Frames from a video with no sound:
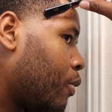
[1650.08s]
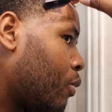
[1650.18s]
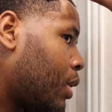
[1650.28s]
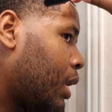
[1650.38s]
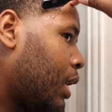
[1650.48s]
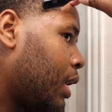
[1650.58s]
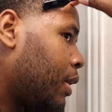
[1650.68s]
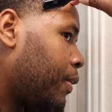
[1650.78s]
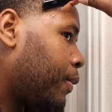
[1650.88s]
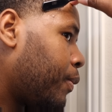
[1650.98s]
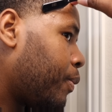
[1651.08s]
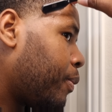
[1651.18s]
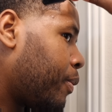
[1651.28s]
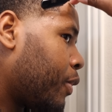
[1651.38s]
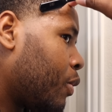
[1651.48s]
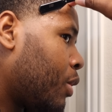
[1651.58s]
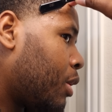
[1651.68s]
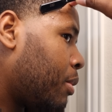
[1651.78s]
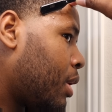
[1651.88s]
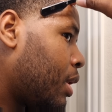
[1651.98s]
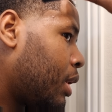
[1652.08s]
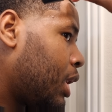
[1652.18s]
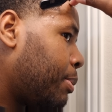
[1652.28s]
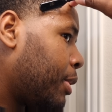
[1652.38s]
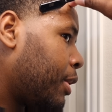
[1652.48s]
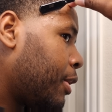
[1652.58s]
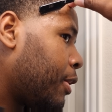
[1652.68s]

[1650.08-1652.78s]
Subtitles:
what I did with my clipper.